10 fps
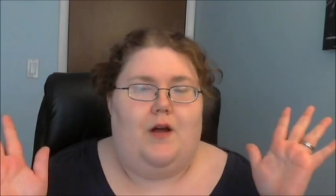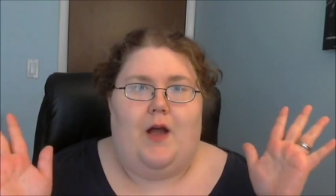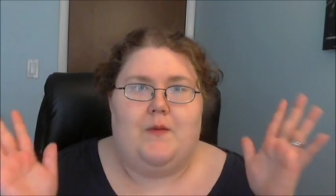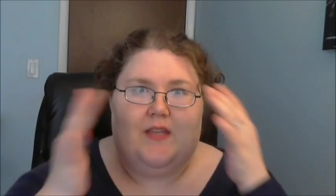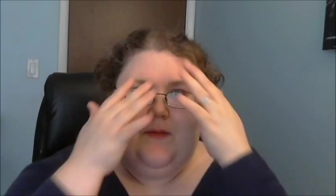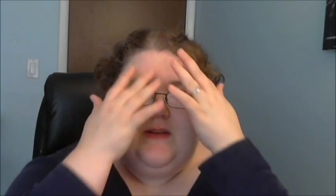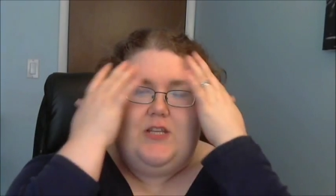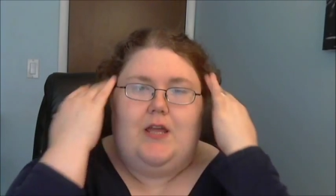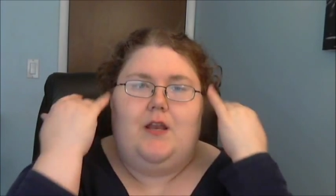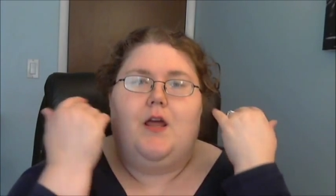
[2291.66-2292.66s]
I was gonna
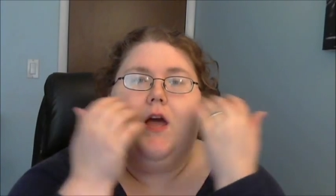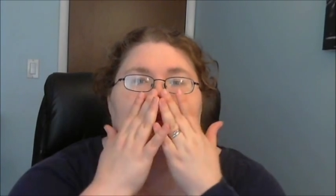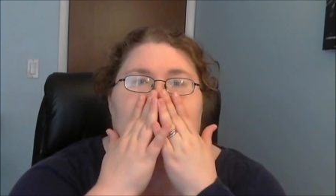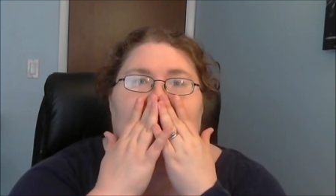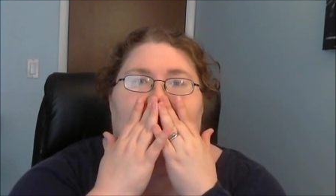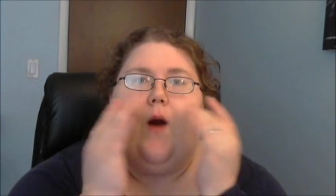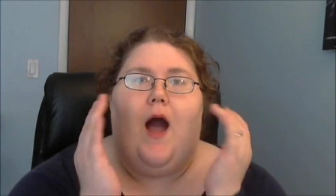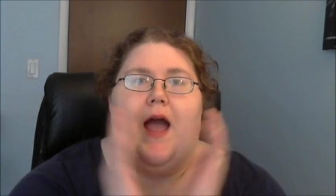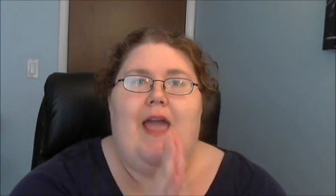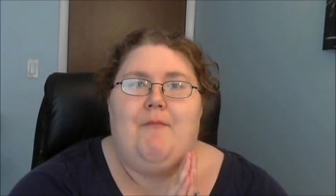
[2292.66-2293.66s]
mention, so
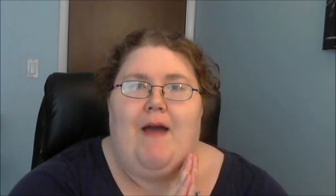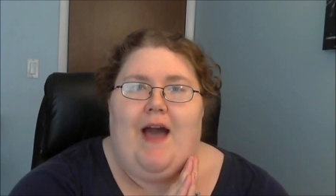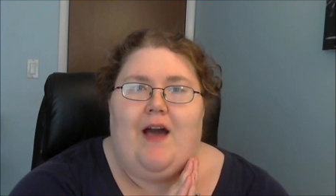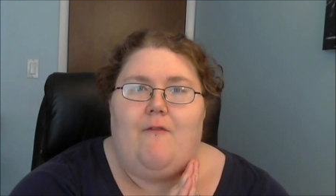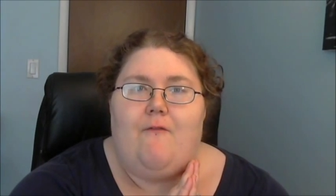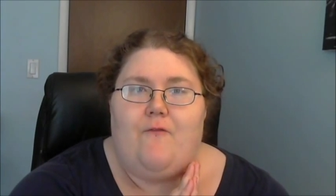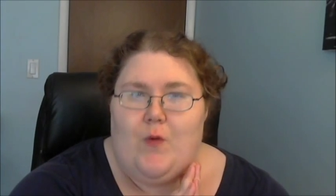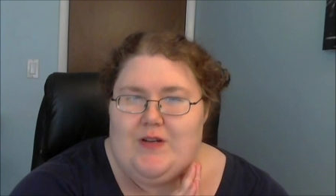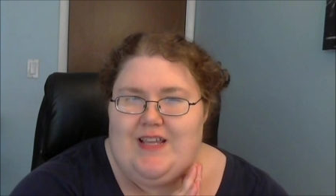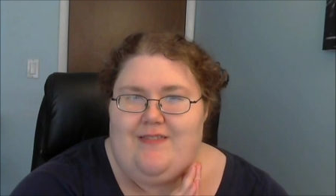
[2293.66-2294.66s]
I am at
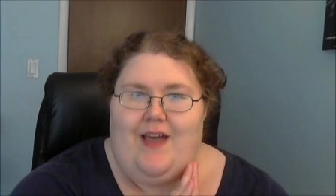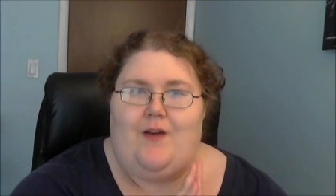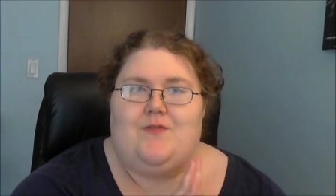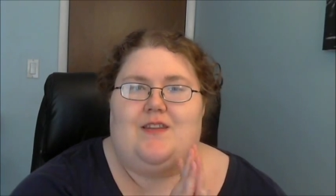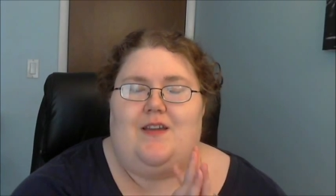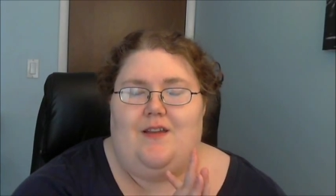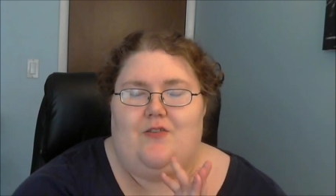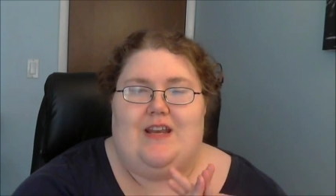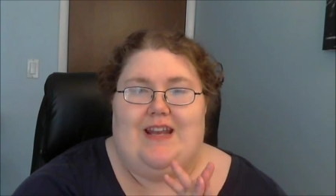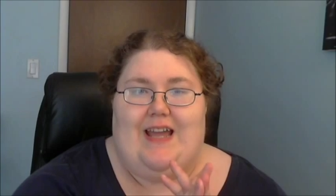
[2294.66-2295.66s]

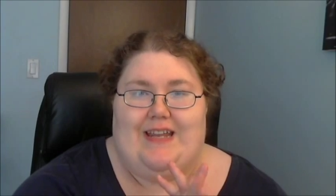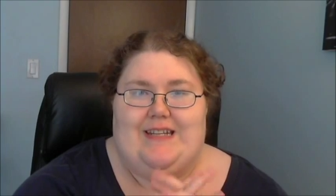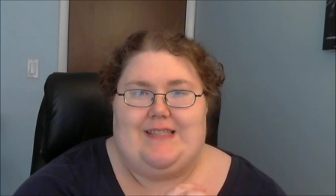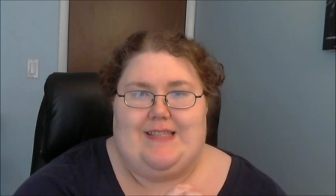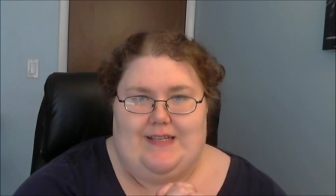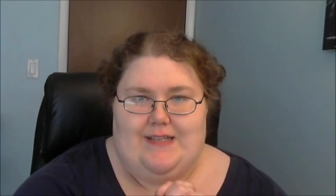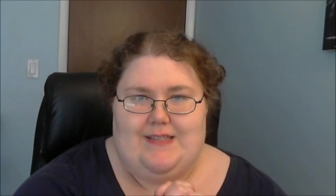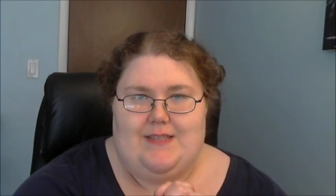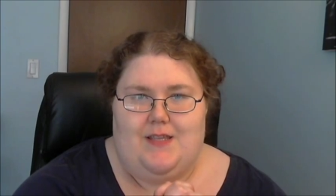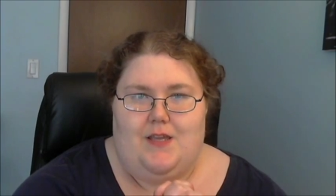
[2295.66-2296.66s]

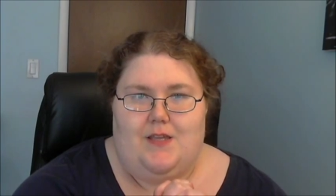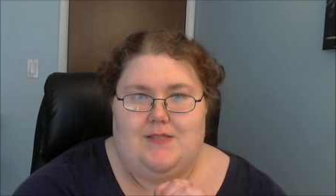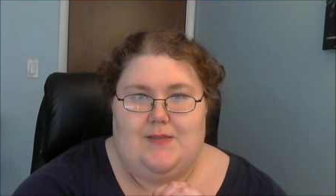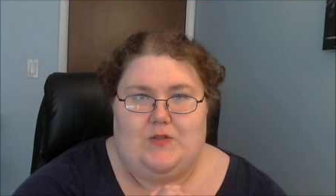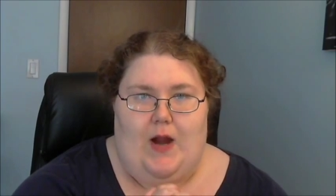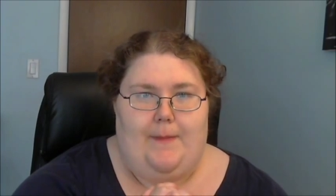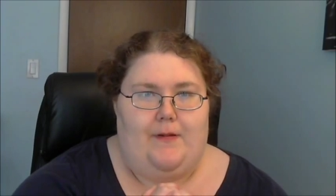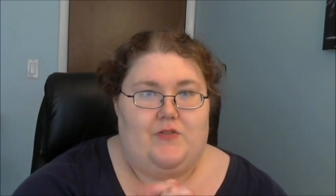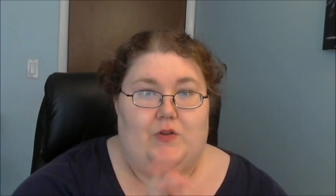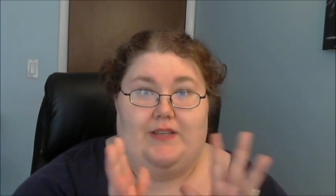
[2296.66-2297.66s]
14,996
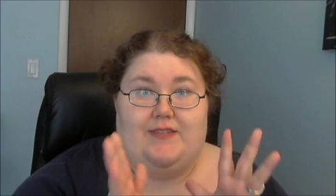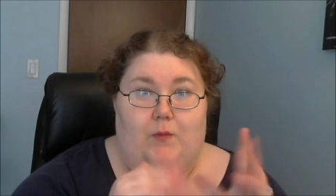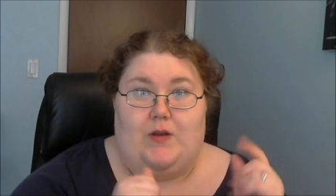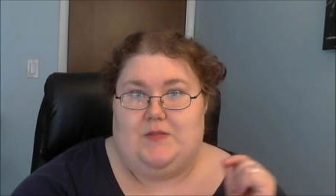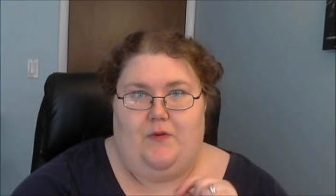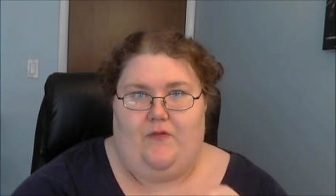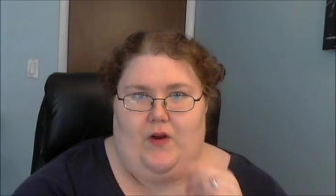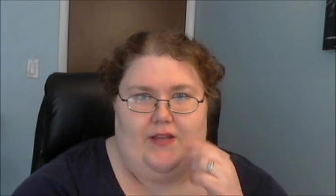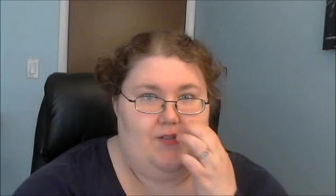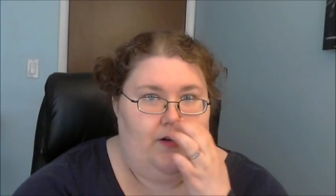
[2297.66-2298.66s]
subscribers, or at least I was before
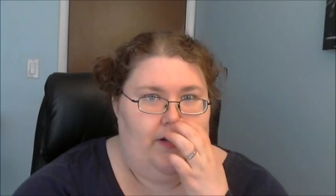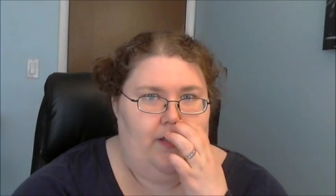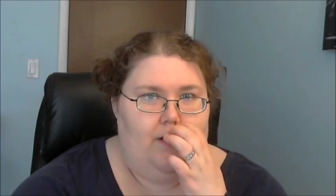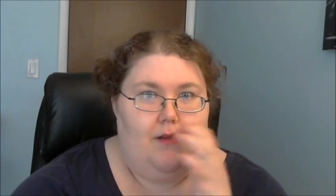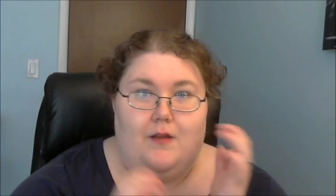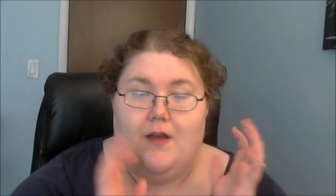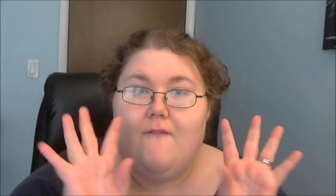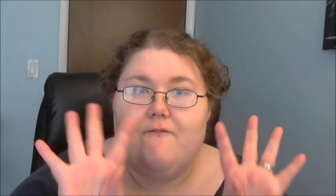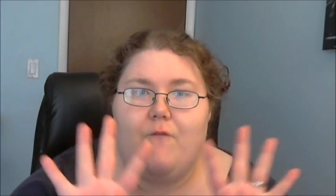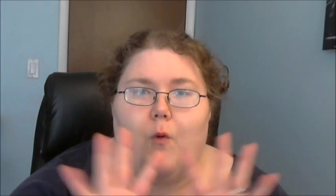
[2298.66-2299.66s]
I started.
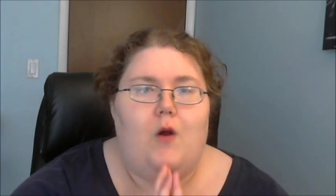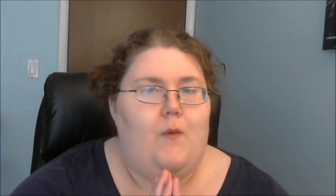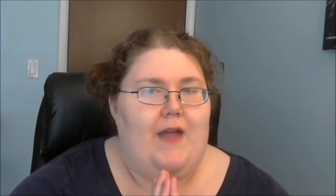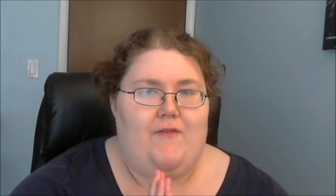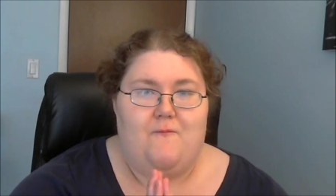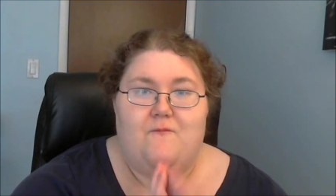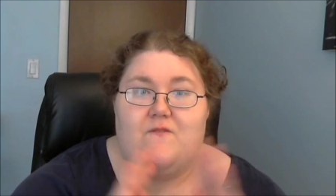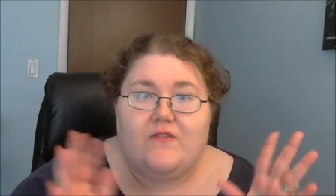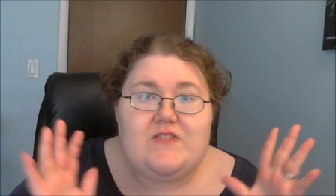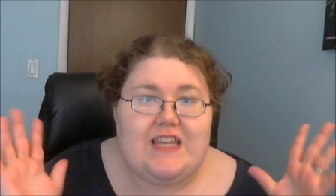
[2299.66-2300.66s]
Four away from
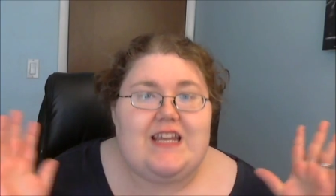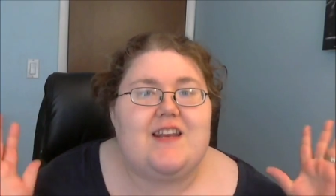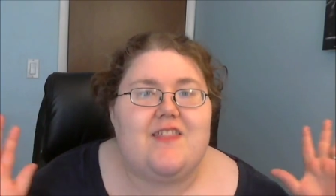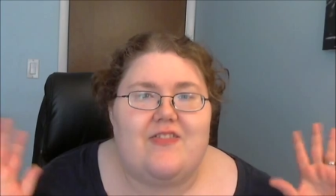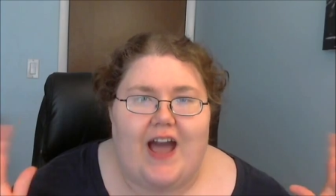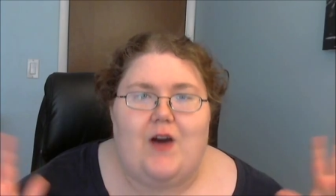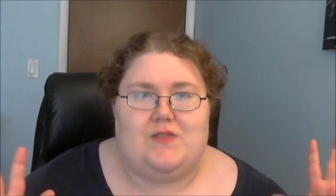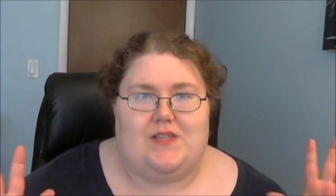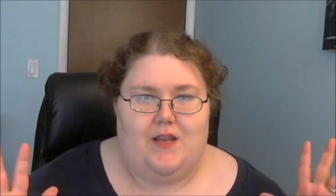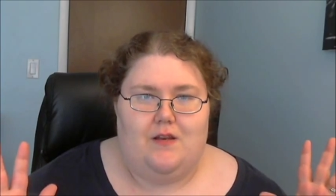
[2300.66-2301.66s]

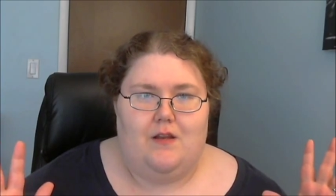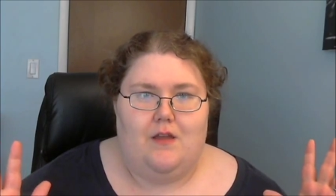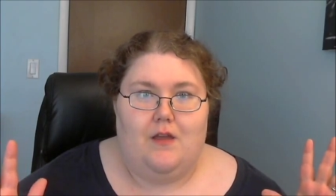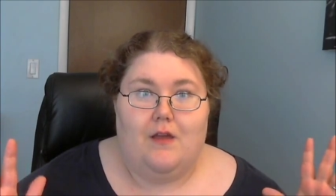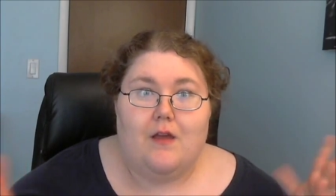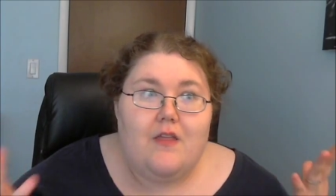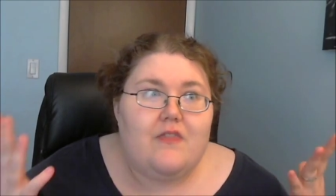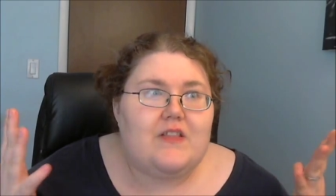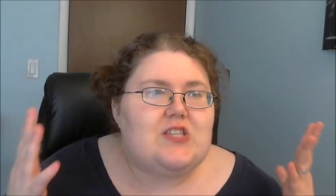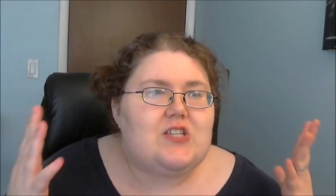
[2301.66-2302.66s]
15,000.
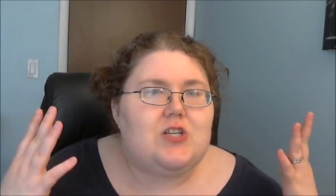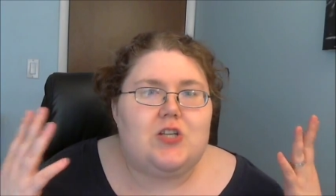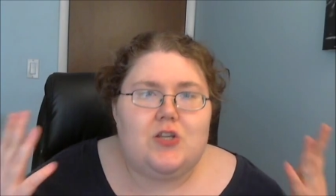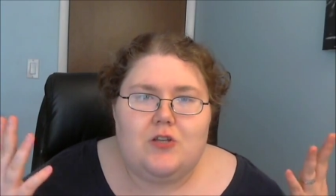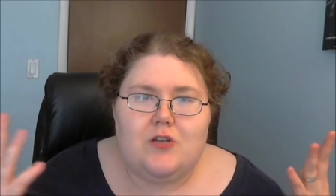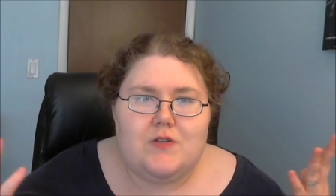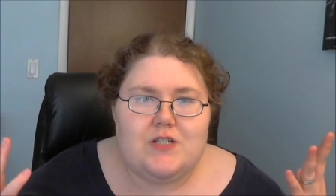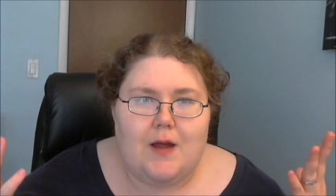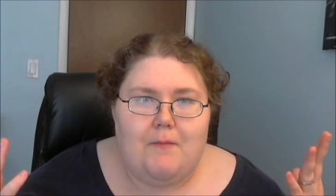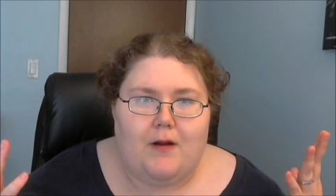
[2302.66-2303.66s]
That's such a huge
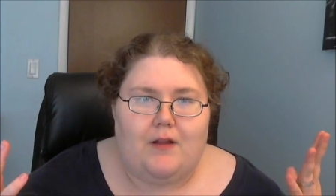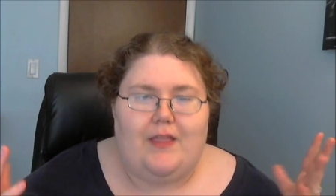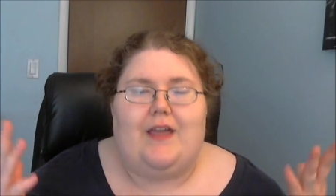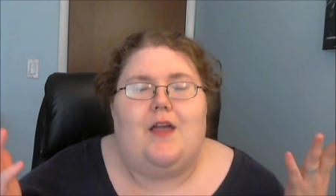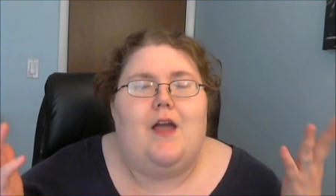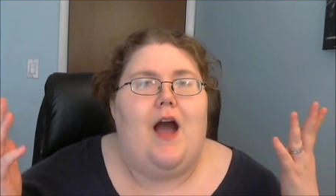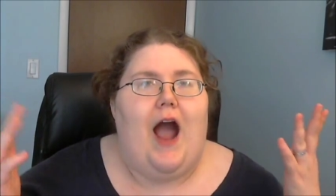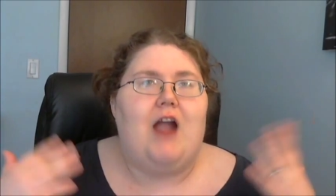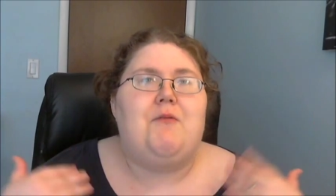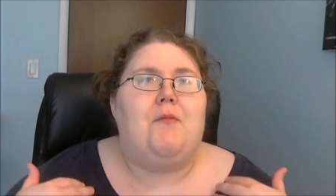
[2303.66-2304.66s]
number. Like,
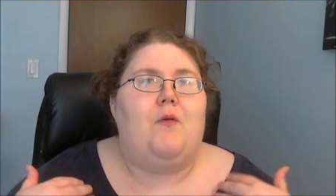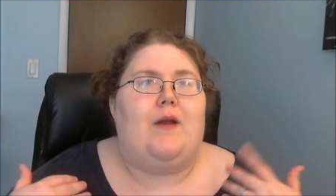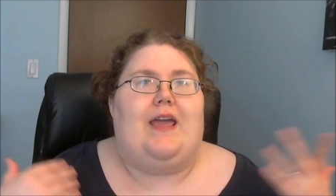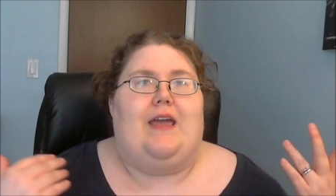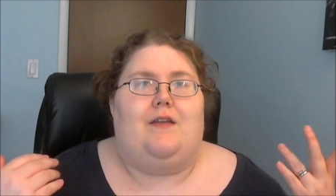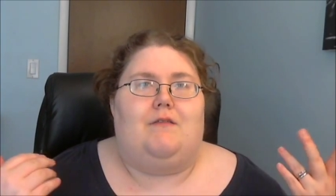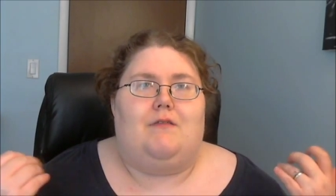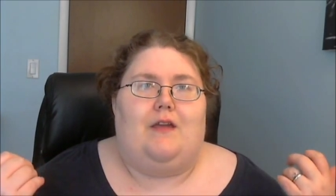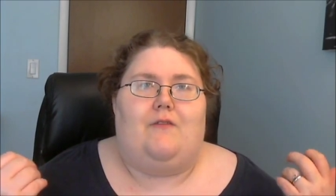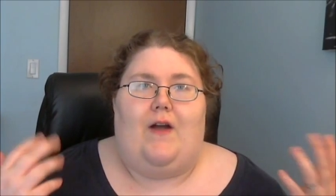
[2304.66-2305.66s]
I remember when I hit
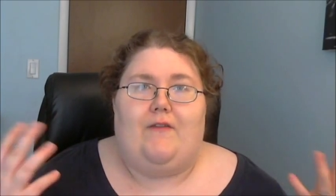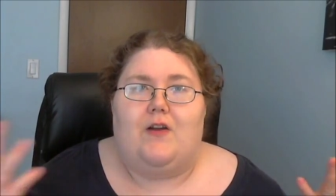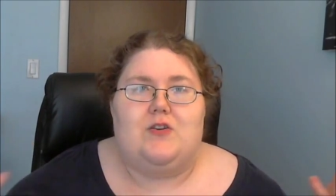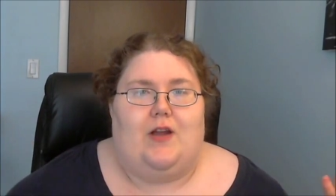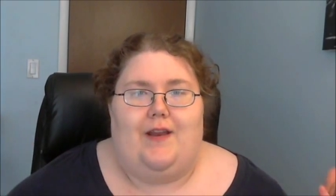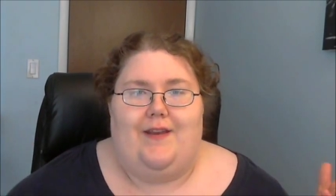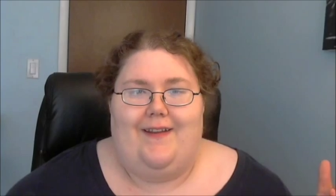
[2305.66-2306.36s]
like 500